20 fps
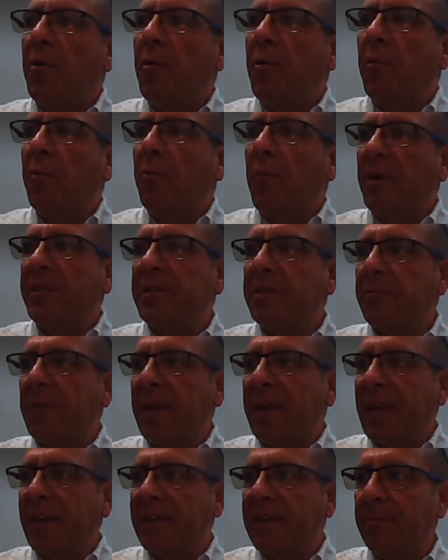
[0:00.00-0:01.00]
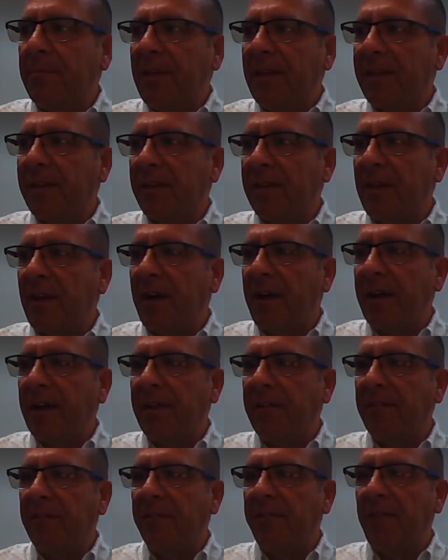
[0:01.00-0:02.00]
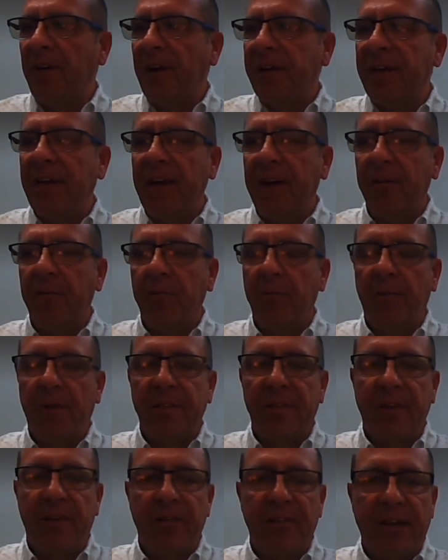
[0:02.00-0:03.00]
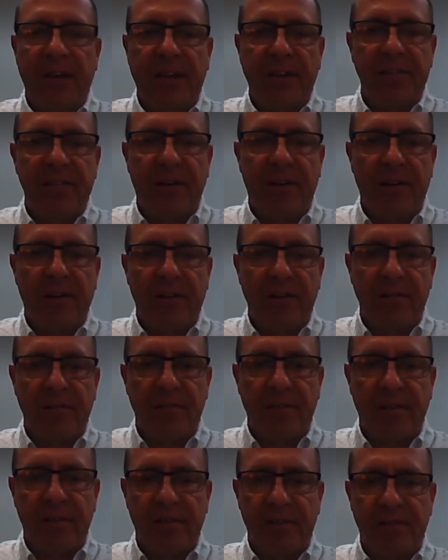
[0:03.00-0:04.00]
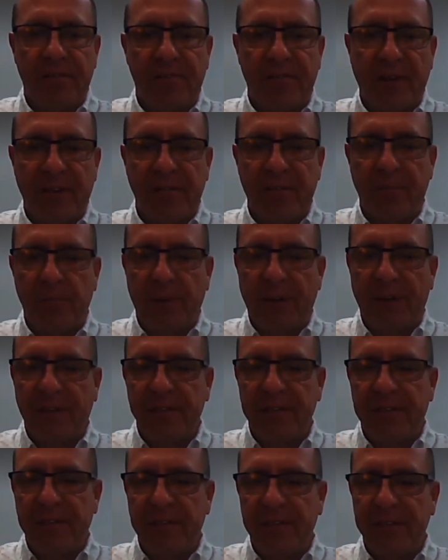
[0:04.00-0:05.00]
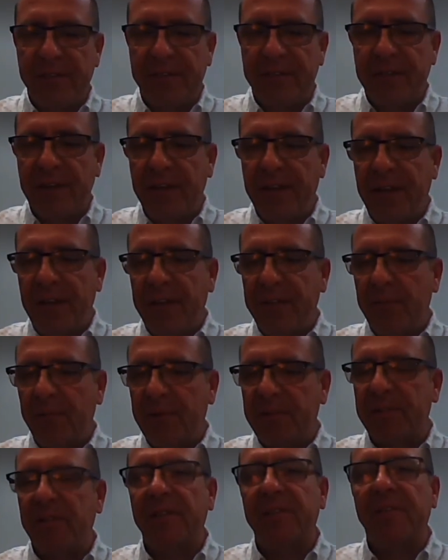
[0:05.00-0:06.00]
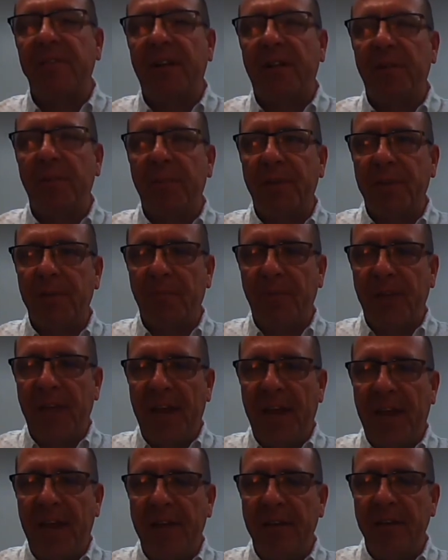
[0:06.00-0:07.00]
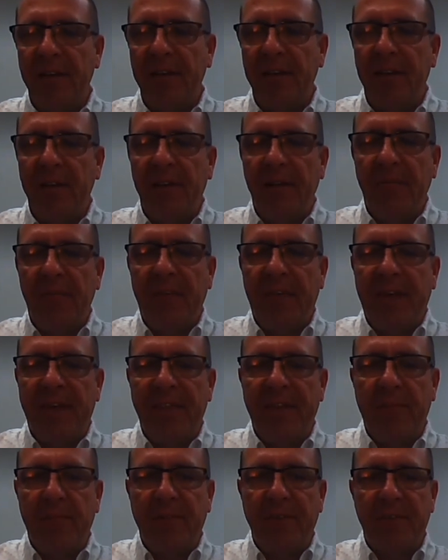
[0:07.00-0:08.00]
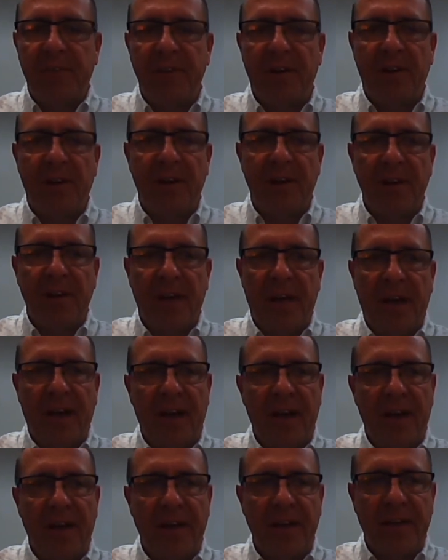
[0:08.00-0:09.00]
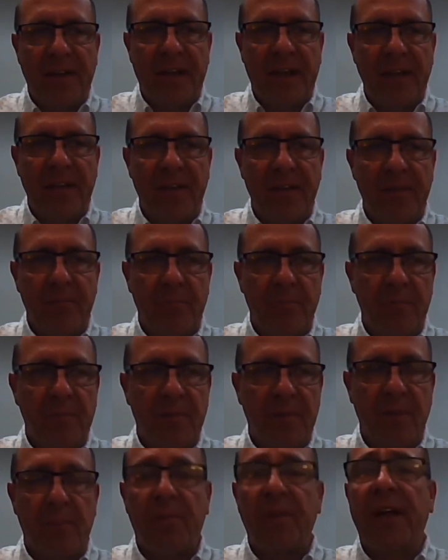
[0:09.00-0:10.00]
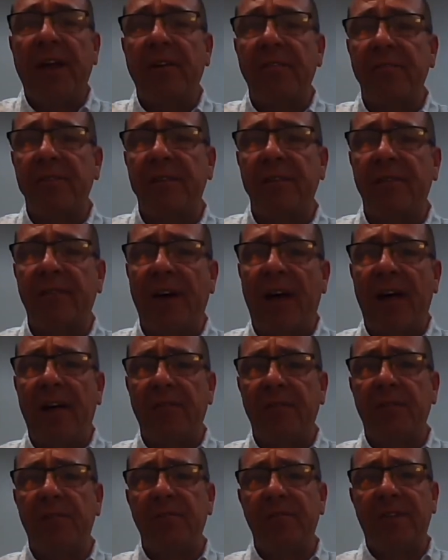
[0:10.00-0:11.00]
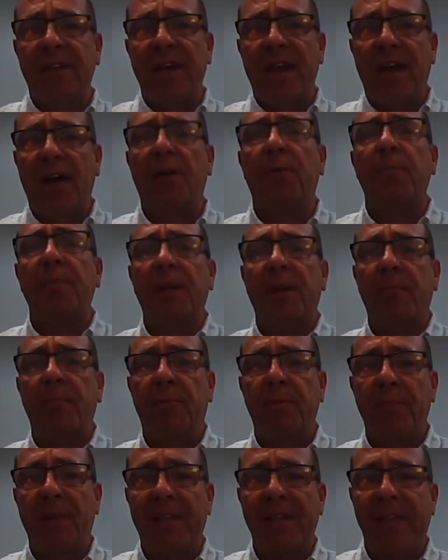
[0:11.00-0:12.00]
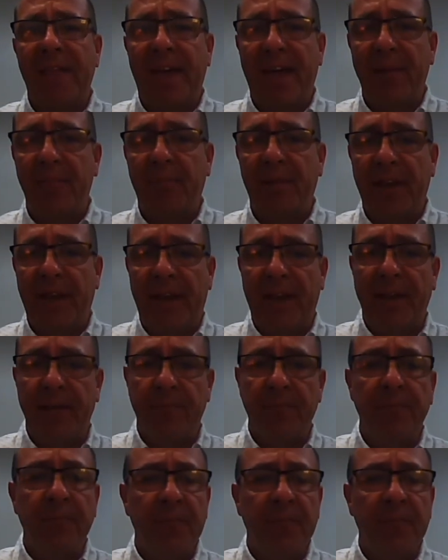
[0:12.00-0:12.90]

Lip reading: Once we get to meet the client, find out what their needs are, their strengths and weaknesses, then we start developing the plan, and then we start getting the players involved who's going to help implement that plan.